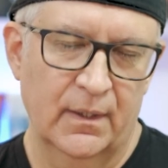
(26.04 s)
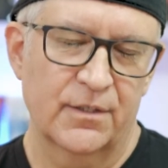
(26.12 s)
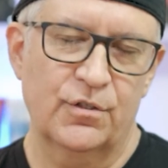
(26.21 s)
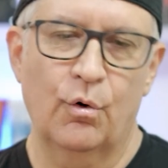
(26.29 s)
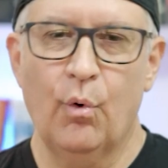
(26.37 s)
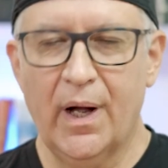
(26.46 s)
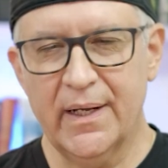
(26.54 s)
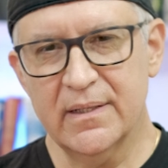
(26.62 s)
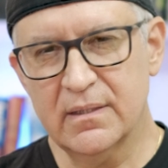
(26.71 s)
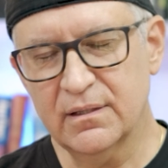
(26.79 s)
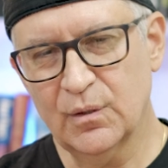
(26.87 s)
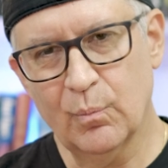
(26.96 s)
So why
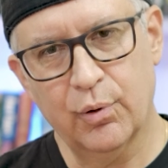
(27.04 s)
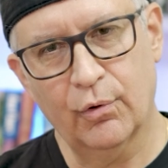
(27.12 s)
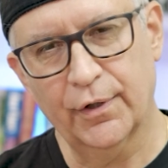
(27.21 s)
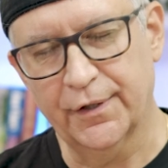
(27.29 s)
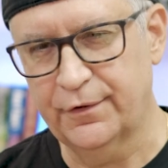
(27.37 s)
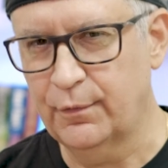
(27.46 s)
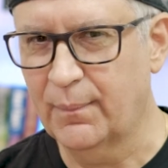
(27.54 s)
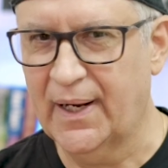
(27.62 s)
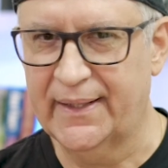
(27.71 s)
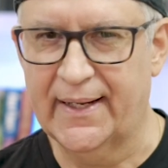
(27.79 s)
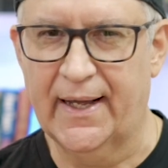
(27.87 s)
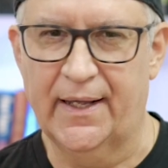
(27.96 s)
is this important, you
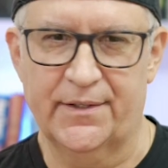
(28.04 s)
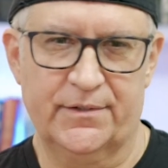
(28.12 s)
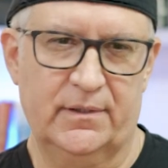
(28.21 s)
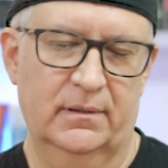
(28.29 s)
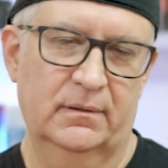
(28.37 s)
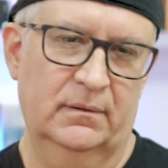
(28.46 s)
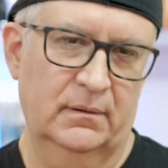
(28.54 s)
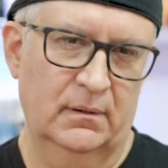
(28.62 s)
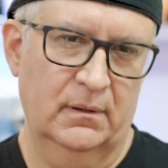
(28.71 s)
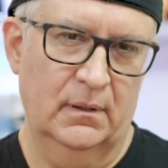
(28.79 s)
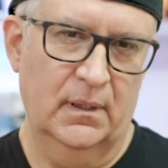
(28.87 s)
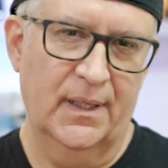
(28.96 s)
might ask?
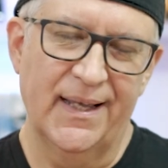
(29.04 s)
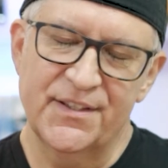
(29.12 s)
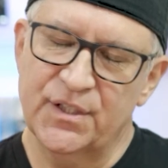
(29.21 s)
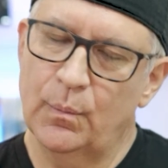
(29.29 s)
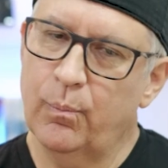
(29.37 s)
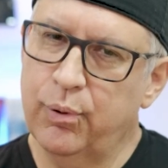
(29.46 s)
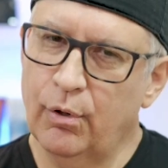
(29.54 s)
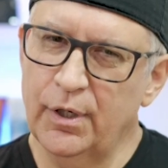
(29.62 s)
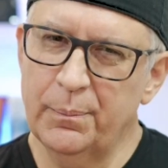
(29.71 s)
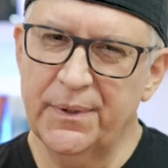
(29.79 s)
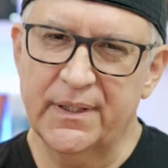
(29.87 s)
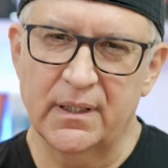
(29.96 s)
It's
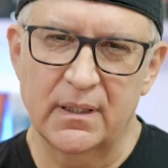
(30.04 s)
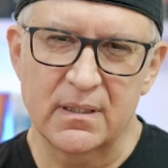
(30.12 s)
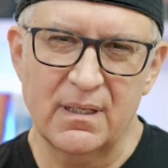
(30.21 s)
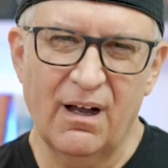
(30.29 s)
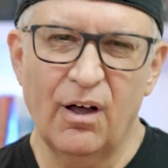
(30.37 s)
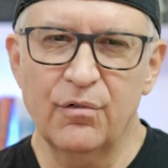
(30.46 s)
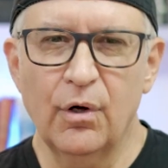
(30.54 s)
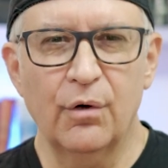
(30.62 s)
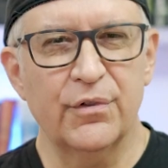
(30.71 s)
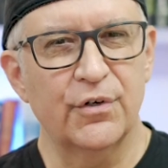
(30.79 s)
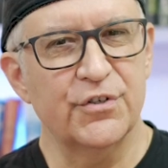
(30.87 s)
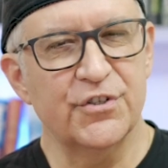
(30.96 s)
important because although
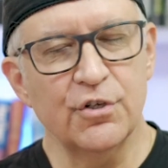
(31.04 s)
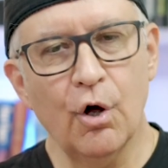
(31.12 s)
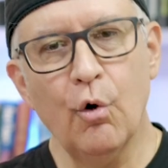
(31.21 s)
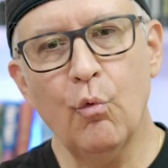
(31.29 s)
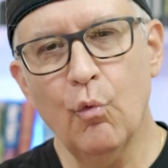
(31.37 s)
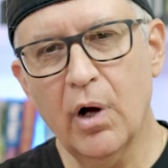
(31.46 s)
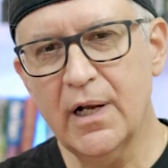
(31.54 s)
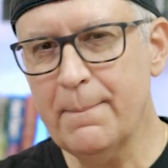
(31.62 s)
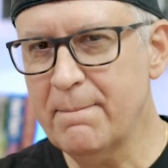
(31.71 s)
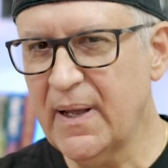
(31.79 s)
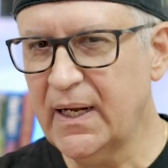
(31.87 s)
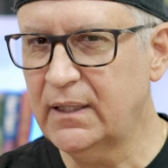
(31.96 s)
there's no
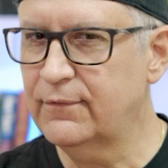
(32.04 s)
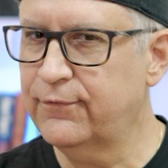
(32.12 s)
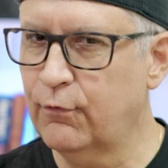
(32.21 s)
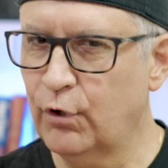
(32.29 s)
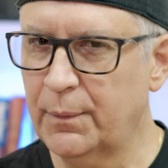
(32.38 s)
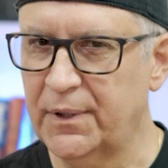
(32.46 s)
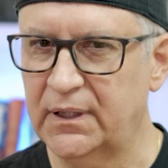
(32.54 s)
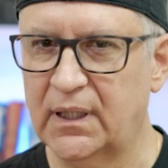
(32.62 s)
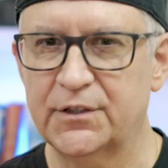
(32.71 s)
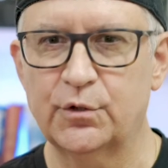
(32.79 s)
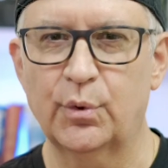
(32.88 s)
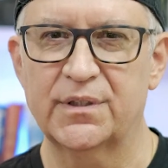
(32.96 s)
one main
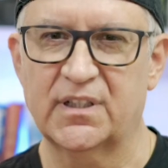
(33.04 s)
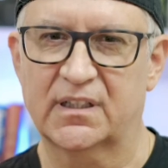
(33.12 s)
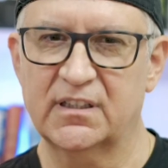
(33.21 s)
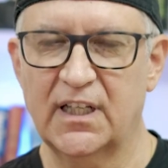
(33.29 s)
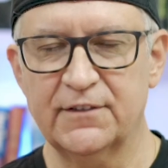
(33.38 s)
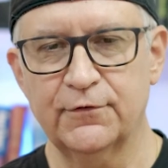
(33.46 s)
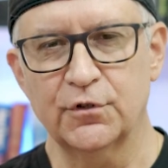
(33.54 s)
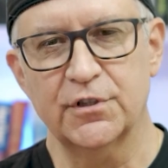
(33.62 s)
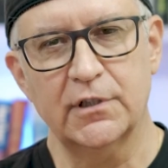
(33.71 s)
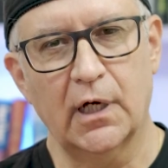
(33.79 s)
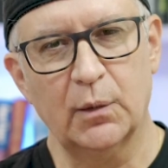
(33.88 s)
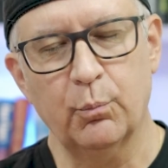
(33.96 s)
formula to a successful
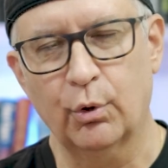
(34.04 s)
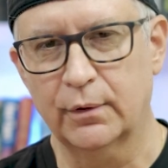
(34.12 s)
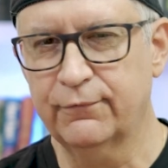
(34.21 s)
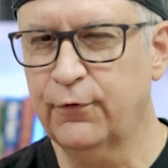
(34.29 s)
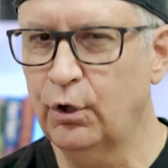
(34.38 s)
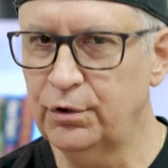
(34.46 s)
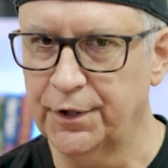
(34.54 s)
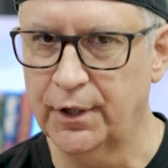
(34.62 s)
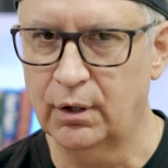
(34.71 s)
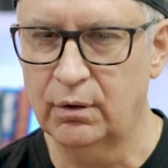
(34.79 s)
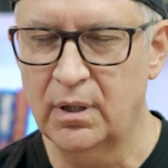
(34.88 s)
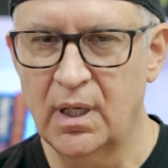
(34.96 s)
stock
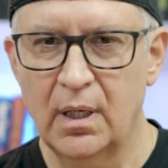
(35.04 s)
portfolio,